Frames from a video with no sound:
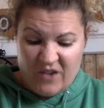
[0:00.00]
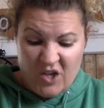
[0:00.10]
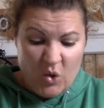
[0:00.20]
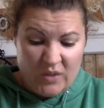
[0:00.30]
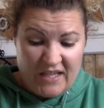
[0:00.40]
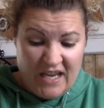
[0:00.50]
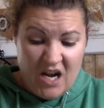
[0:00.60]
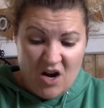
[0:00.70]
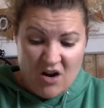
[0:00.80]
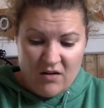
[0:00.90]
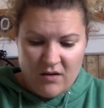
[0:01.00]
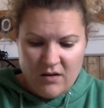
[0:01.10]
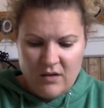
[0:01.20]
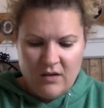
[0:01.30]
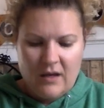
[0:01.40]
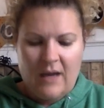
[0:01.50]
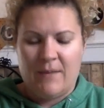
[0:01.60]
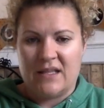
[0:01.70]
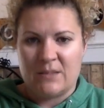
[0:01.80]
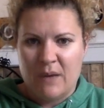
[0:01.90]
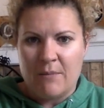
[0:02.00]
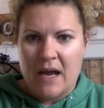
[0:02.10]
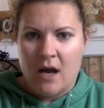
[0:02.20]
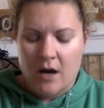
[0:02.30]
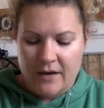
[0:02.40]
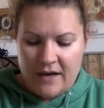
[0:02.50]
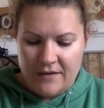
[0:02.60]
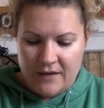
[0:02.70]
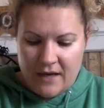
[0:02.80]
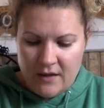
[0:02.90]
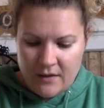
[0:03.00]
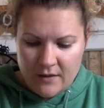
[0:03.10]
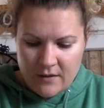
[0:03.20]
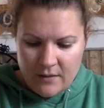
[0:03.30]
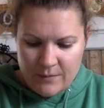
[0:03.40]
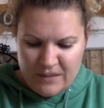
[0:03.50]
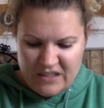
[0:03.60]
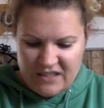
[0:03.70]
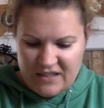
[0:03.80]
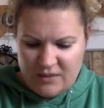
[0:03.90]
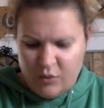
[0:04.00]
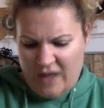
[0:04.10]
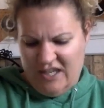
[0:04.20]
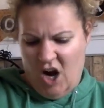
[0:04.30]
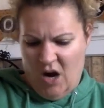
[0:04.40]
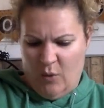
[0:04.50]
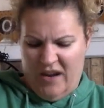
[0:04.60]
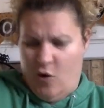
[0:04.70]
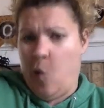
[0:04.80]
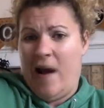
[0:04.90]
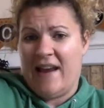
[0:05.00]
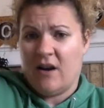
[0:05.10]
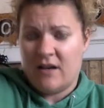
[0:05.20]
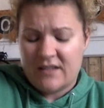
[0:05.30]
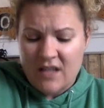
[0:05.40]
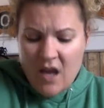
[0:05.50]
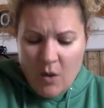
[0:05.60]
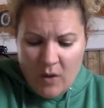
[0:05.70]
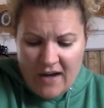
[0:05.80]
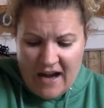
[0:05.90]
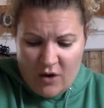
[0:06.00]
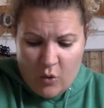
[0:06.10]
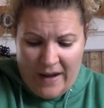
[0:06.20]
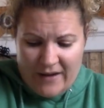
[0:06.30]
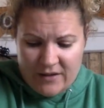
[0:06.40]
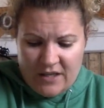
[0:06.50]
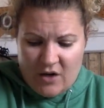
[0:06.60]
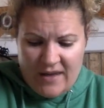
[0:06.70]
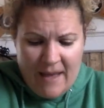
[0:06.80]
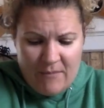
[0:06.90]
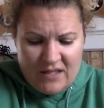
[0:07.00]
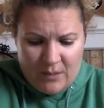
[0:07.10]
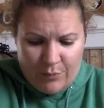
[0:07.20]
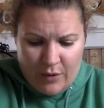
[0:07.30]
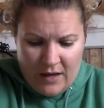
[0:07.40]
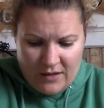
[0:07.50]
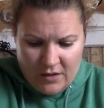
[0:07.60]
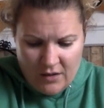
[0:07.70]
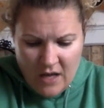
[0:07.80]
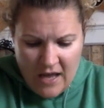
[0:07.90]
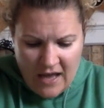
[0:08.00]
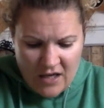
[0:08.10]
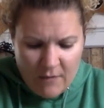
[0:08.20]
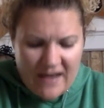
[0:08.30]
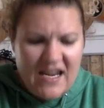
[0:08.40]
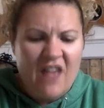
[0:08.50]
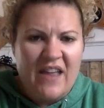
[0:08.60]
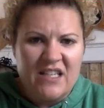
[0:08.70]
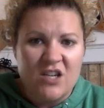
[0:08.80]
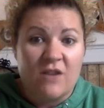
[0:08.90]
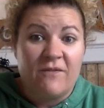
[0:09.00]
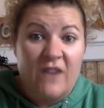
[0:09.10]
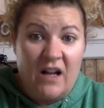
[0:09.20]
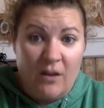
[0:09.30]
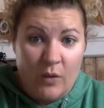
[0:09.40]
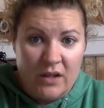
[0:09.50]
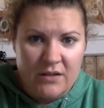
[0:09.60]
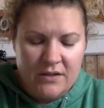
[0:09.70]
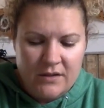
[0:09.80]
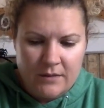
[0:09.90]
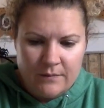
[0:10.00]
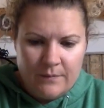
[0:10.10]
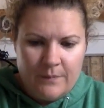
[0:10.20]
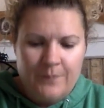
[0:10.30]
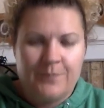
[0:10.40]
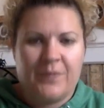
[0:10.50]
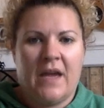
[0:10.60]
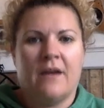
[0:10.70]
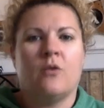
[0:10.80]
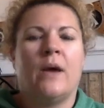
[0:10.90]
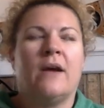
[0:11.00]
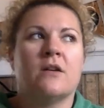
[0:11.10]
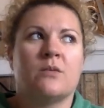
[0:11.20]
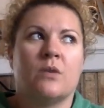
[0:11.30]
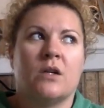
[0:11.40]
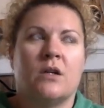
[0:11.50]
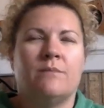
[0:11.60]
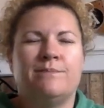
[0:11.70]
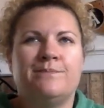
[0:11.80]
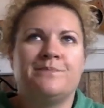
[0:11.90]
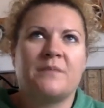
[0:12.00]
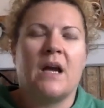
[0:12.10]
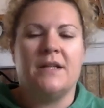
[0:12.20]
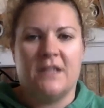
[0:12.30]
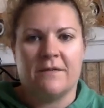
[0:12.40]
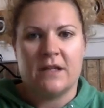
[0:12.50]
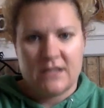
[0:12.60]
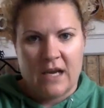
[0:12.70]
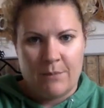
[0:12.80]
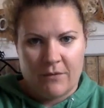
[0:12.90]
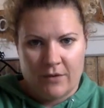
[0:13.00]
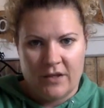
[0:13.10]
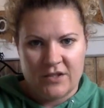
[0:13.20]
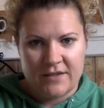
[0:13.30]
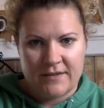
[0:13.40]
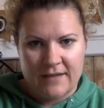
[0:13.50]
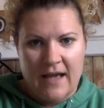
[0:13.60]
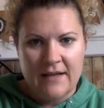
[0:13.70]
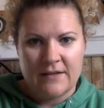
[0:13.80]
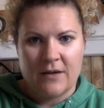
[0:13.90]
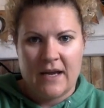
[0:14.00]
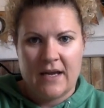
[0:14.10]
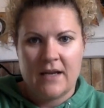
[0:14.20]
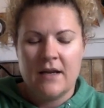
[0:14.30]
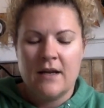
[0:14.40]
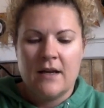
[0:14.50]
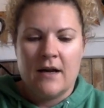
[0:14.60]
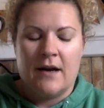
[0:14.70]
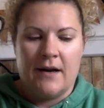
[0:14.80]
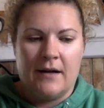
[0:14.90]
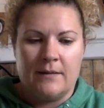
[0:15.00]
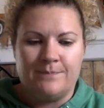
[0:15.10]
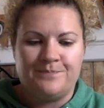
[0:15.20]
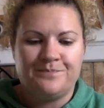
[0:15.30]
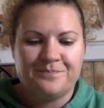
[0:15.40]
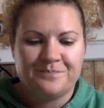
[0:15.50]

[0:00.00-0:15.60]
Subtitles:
you to hear. I may speak my heart, I think. Paris says, what are we, Quakers? We're not Quakers here yet, Mr. Proctor, and you may tell that to your followers. Okay, Quakers were a different type of religious sect, okay? And